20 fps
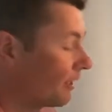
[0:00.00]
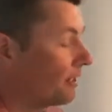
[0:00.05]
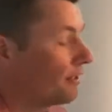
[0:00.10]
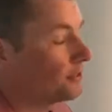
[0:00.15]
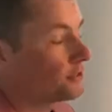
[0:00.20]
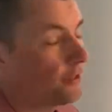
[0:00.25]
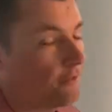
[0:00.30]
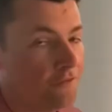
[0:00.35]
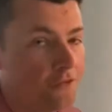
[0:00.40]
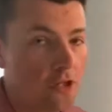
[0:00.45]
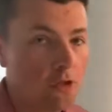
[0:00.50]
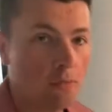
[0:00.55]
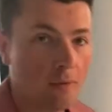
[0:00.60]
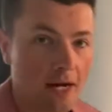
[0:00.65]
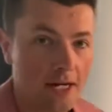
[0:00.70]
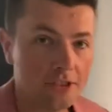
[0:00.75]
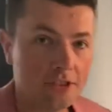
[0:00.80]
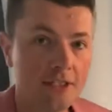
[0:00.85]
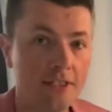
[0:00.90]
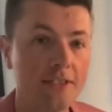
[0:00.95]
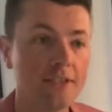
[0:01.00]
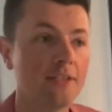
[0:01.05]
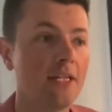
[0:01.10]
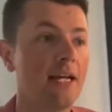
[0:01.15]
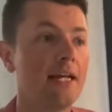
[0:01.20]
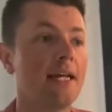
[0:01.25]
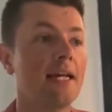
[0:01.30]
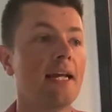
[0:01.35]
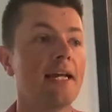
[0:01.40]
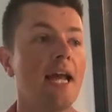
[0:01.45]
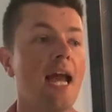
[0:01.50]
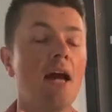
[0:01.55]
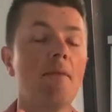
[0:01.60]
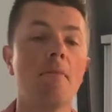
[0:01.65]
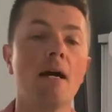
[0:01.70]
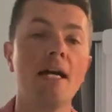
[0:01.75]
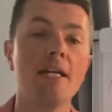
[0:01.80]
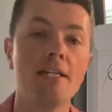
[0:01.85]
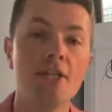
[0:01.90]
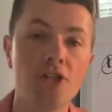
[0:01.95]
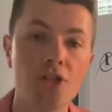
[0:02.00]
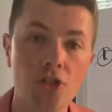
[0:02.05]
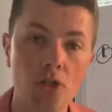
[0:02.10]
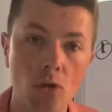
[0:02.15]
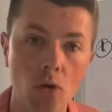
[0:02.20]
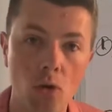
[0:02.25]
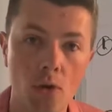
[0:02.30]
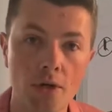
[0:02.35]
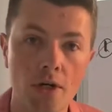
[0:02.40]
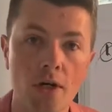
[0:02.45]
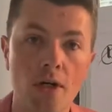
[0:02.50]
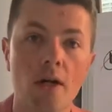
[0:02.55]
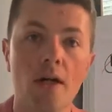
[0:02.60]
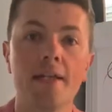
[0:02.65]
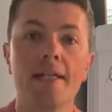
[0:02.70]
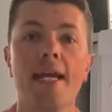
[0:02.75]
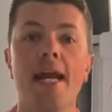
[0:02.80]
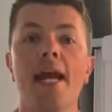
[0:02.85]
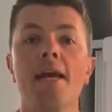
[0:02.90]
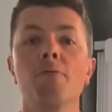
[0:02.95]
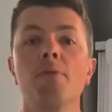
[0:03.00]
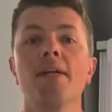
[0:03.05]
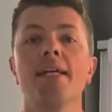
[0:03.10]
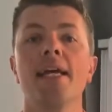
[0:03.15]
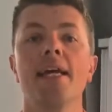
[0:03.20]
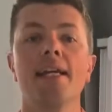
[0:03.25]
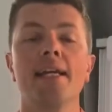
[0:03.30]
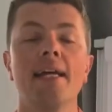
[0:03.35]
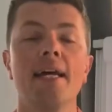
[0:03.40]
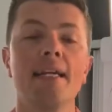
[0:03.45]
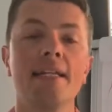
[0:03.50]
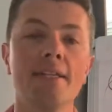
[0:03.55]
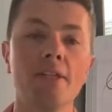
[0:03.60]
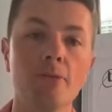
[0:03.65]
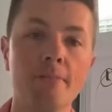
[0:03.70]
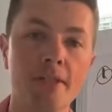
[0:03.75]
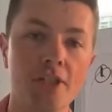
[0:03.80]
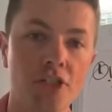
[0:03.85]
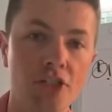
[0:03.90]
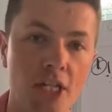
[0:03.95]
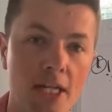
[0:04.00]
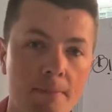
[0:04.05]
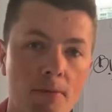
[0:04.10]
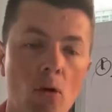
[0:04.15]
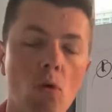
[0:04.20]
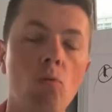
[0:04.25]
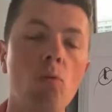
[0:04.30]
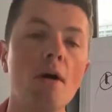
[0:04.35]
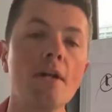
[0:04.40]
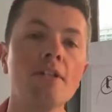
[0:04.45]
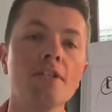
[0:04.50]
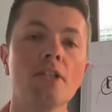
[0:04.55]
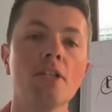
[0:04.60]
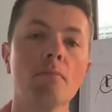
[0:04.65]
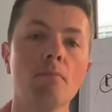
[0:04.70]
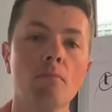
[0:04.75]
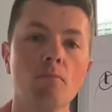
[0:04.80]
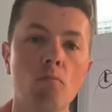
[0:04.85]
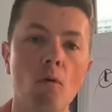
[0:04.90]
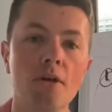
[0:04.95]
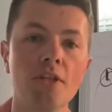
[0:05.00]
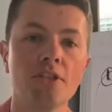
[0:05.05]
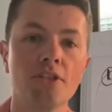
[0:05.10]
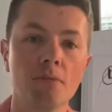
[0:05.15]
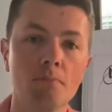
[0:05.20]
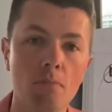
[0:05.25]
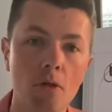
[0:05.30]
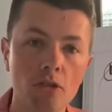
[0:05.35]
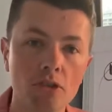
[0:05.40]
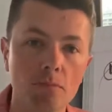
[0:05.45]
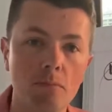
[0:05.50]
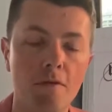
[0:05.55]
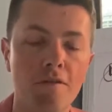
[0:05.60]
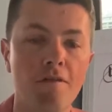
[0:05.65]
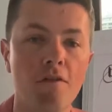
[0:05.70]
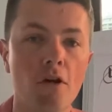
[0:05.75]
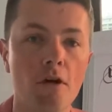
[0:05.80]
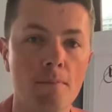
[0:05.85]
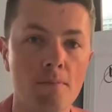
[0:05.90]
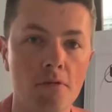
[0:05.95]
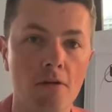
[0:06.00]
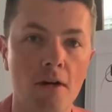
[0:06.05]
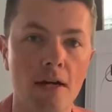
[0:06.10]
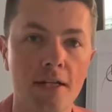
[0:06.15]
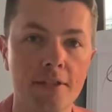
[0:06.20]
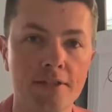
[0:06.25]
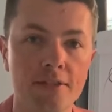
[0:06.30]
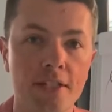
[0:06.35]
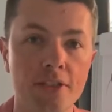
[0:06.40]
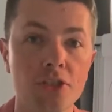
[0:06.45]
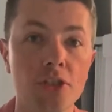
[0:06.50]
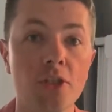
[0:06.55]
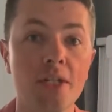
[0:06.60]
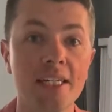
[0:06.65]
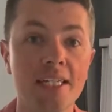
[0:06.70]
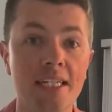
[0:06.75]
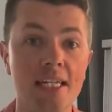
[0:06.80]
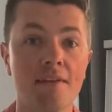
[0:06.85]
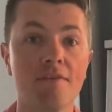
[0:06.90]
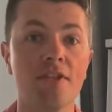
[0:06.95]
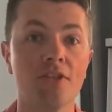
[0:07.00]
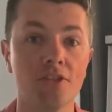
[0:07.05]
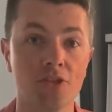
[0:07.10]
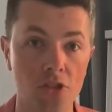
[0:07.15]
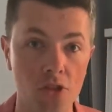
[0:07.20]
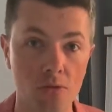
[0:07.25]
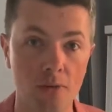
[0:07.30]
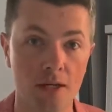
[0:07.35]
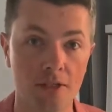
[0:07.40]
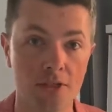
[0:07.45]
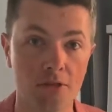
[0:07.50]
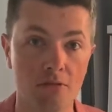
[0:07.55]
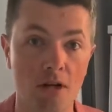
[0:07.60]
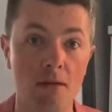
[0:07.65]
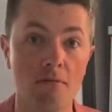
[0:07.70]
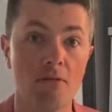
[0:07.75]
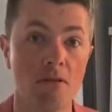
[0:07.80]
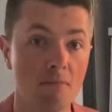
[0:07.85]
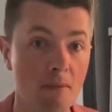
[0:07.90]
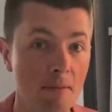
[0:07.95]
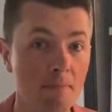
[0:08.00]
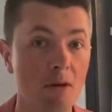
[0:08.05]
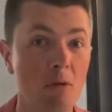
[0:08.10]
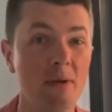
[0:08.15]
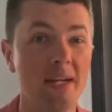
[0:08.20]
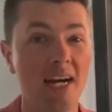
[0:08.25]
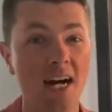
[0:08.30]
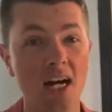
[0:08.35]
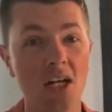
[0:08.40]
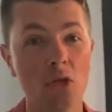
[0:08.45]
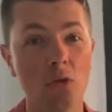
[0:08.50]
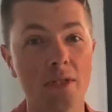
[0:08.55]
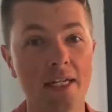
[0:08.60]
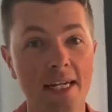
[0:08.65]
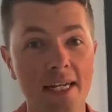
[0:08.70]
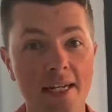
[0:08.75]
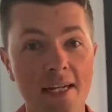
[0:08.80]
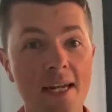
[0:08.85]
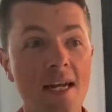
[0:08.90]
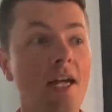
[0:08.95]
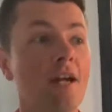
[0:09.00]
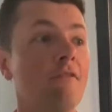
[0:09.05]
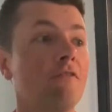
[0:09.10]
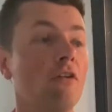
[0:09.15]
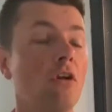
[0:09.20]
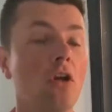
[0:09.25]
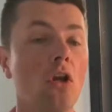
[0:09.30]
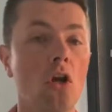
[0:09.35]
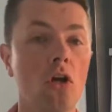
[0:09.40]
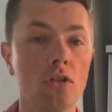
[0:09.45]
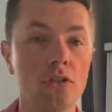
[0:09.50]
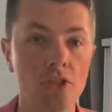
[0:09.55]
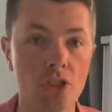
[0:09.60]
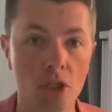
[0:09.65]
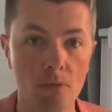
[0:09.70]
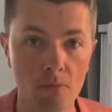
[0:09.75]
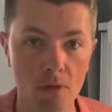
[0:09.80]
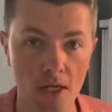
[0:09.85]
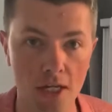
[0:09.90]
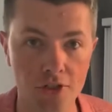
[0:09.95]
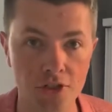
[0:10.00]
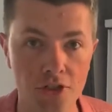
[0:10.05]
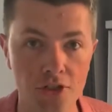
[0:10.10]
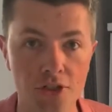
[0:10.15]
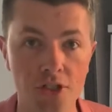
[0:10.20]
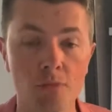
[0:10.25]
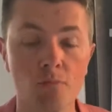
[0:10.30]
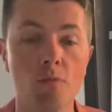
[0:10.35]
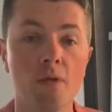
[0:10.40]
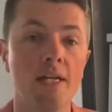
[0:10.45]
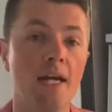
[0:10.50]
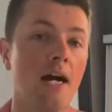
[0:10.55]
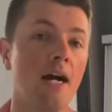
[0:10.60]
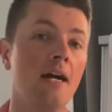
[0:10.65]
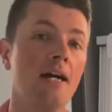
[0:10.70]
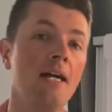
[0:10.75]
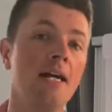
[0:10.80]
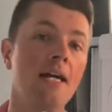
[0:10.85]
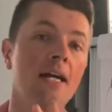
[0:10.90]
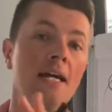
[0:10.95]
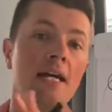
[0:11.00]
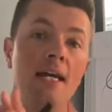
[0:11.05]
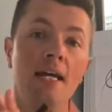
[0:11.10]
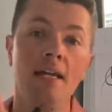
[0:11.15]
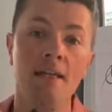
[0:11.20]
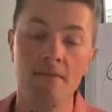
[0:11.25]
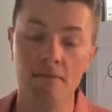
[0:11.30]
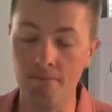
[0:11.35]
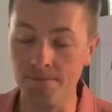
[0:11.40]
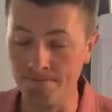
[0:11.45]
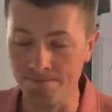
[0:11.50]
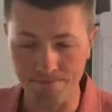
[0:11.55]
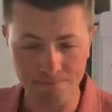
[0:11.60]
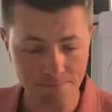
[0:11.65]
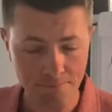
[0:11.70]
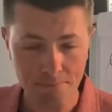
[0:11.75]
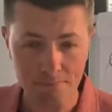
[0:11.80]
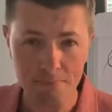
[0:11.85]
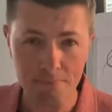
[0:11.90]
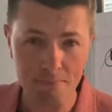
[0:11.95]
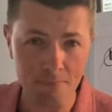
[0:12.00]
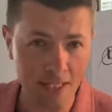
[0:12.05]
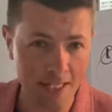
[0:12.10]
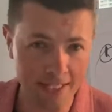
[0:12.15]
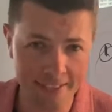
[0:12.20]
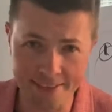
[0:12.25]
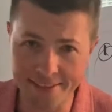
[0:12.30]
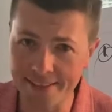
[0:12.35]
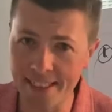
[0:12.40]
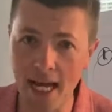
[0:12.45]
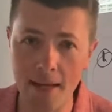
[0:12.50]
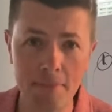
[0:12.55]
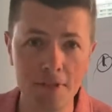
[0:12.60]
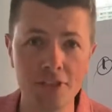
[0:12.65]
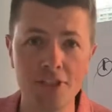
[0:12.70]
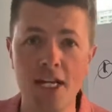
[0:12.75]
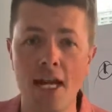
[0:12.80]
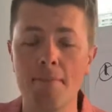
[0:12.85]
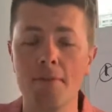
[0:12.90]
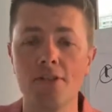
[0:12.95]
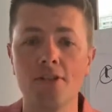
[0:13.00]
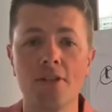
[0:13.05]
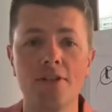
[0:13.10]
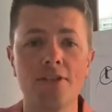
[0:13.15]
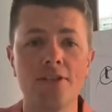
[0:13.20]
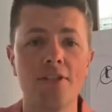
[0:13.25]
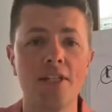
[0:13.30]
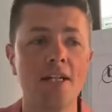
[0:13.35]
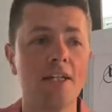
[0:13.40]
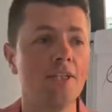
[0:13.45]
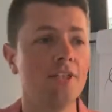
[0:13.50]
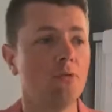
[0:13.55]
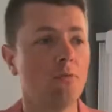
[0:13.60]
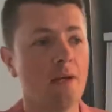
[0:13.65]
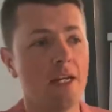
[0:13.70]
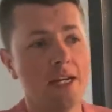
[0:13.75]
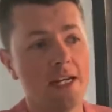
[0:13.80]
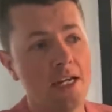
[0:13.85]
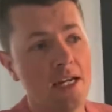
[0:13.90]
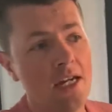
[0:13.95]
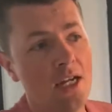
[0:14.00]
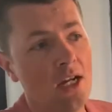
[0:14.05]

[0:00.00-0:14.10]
there's a few ways. You could say, in my initial order, can we get it a little bit cheaper? What is the most preferred price that you can give this to us, right? Remember, we are looking for a long-term relationship. We are established Amazon sellers. We